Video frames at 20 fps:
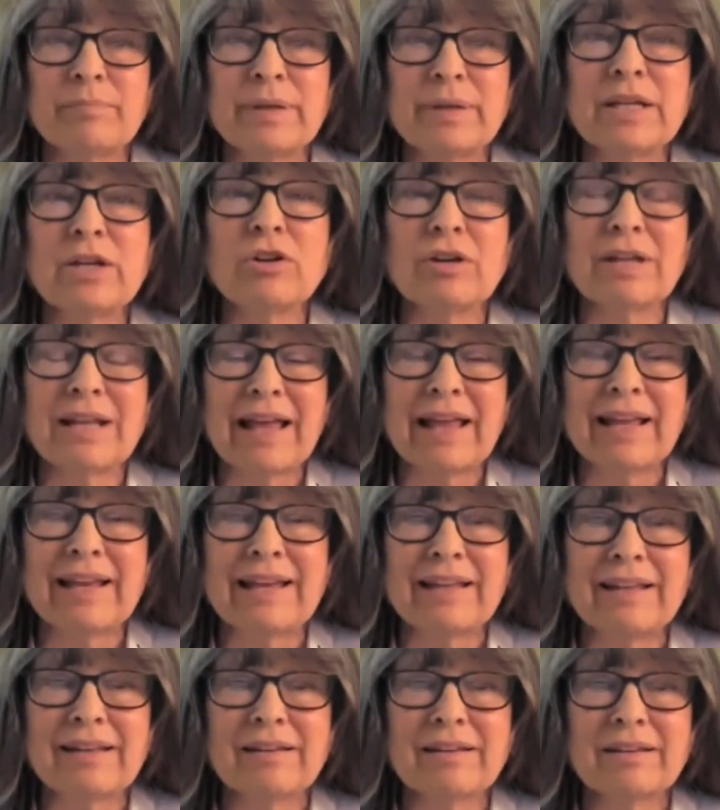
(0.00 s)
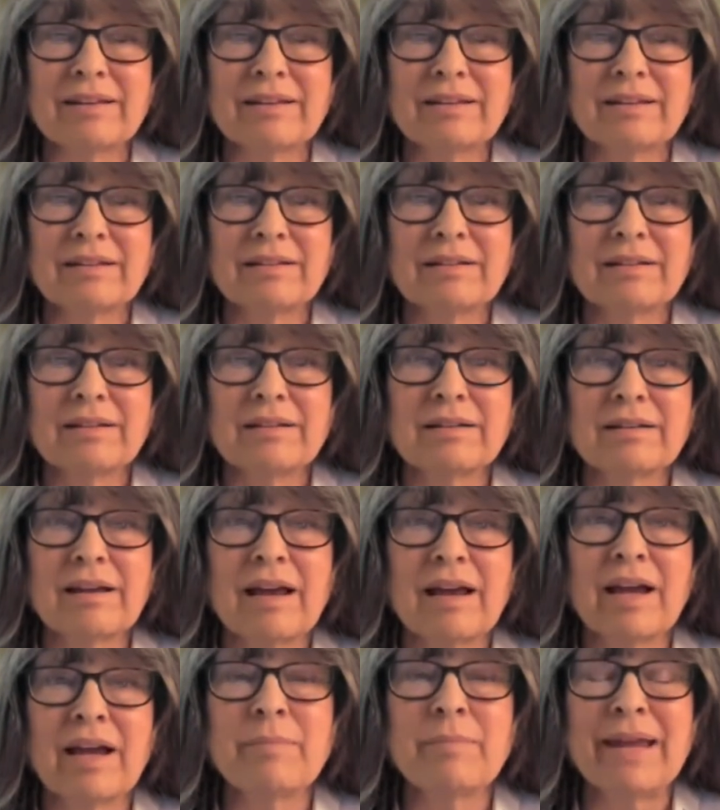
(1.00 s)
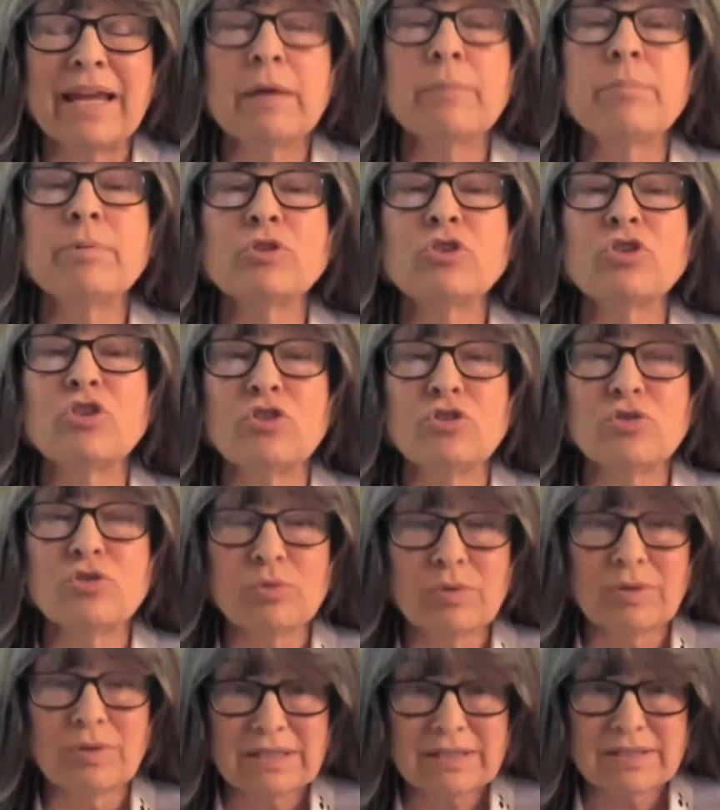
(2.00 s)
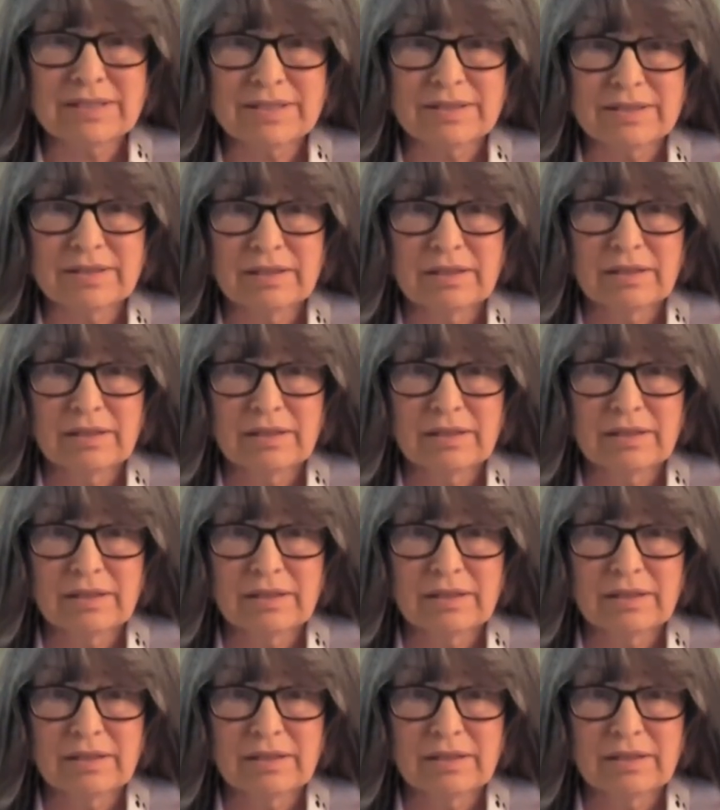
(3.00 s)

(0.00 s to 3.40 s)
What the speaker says: be good at it. I'm able to do this.